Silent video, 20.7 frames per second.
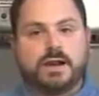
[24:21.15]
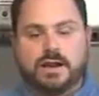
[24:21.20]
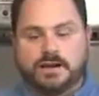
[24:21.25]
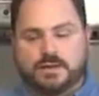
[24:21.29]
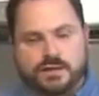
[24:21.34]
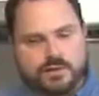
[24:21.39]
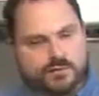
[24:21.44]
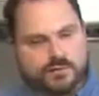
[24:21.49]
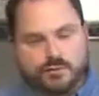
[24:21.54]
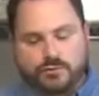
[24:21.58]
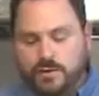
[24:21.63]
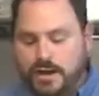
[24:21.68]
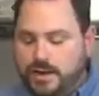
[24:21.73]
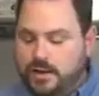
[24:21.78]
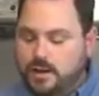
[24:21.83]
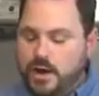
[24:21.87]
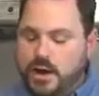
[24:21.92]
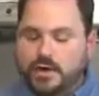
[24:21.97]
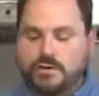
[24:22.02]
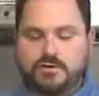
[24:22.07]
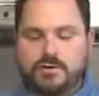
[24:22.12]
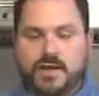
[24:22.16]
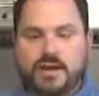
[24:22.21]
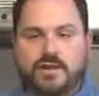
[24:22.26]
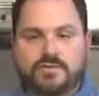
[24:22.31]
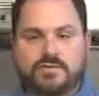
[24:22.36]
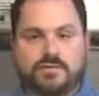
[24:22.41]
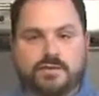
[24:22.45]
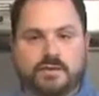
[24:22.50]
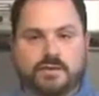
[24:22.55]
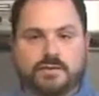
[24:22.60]
It gives a great
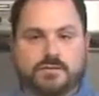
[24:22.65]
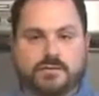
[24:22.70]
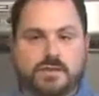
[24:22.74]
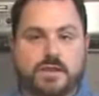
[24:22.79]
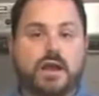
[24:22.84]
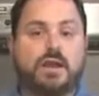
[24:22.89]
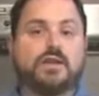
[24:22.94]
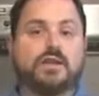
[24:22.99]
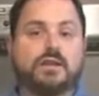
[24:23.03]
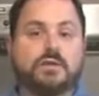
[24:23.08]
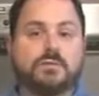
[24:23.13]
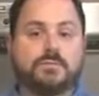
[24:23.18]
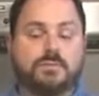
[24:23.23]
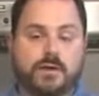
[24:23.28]
contrast in color,